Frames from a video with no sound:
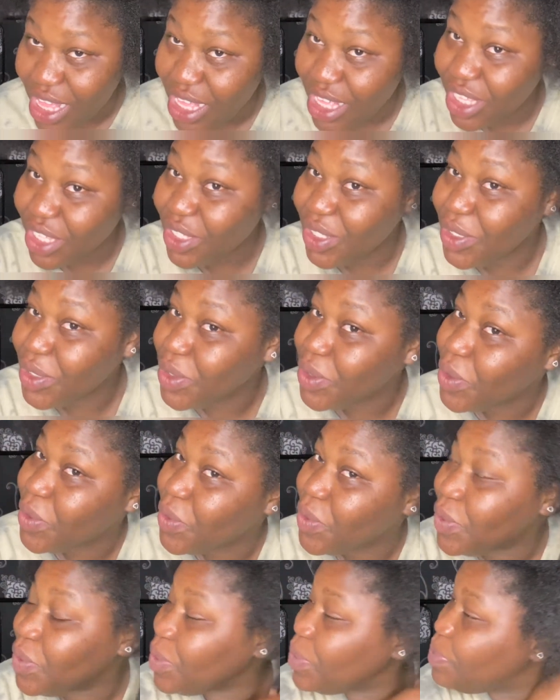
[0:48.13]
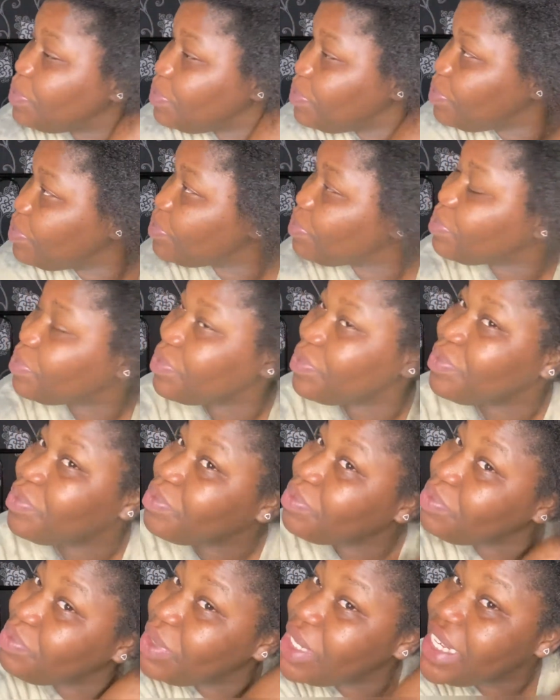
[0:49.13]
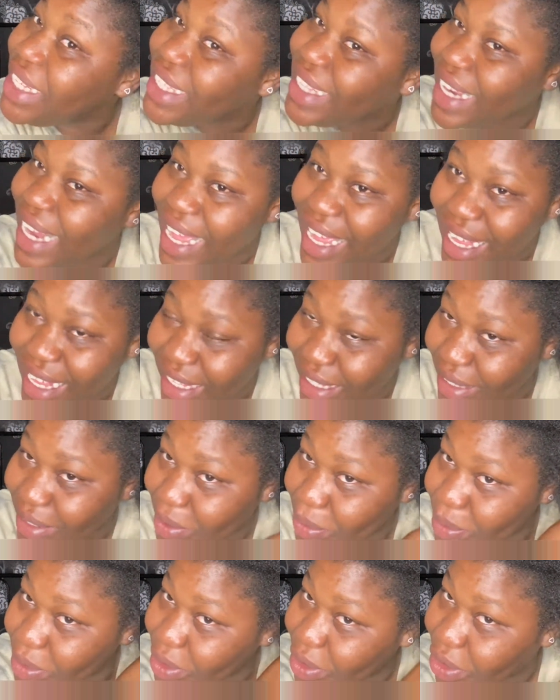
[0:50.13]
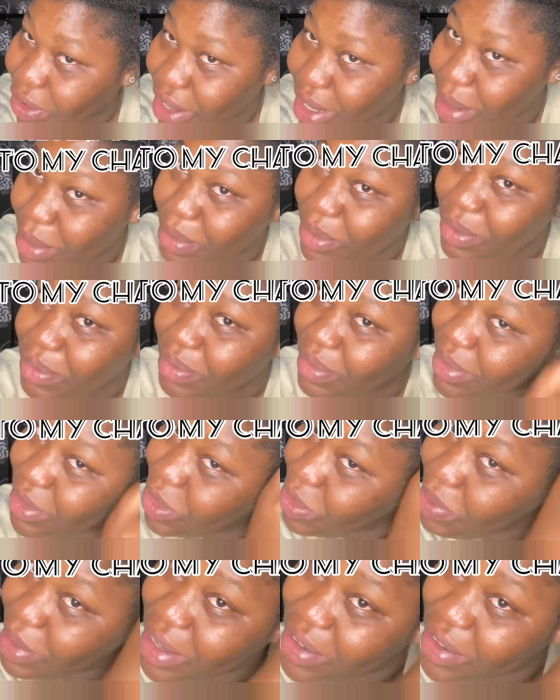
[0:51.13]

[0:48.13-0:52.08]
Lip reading: So please like and subscribe to my